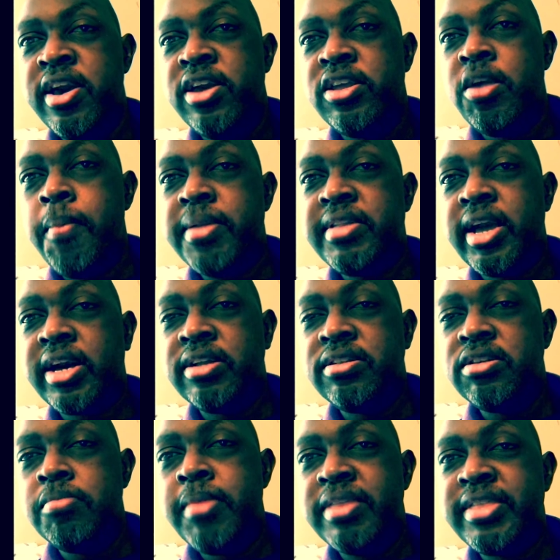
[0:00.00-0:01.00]
You
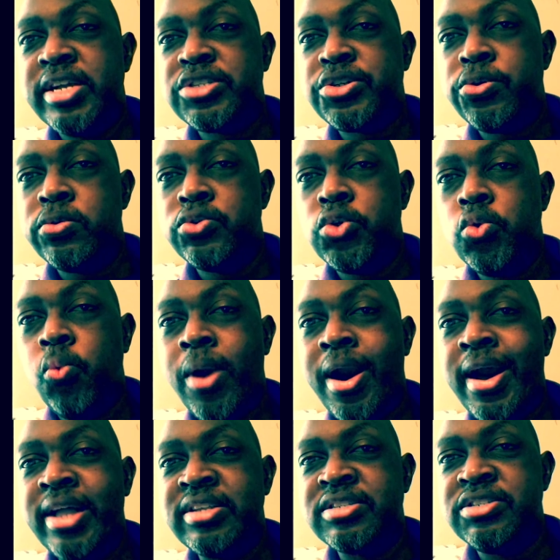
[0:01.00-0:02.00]
made that turn too
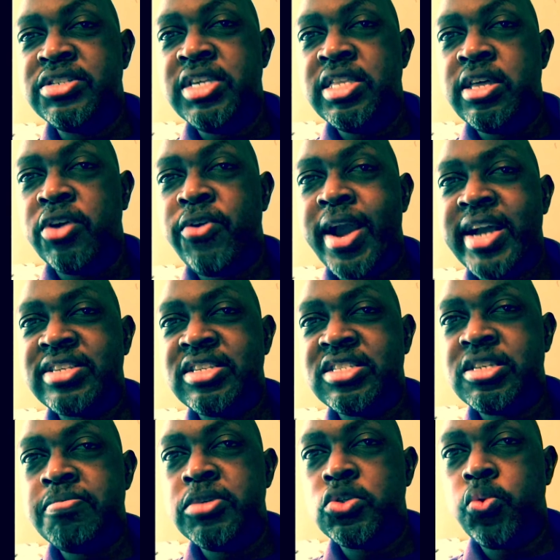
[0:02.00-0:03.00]
wide. You see the grass that's
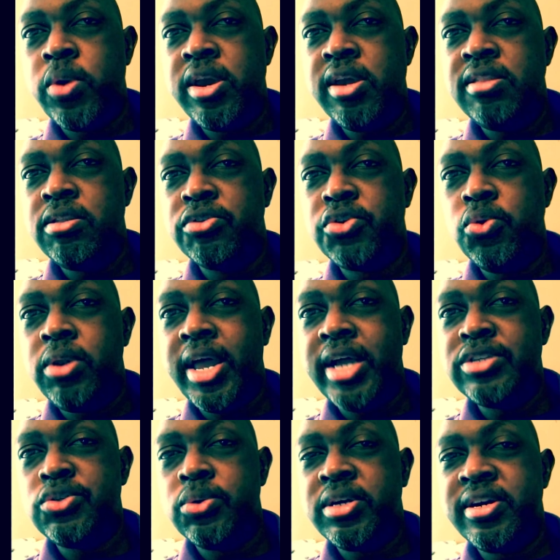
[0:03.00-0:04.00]
in between the two
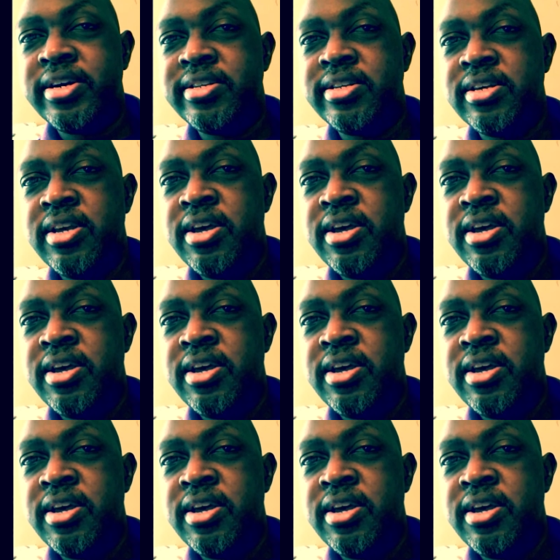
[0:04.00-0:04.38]
lines you cut?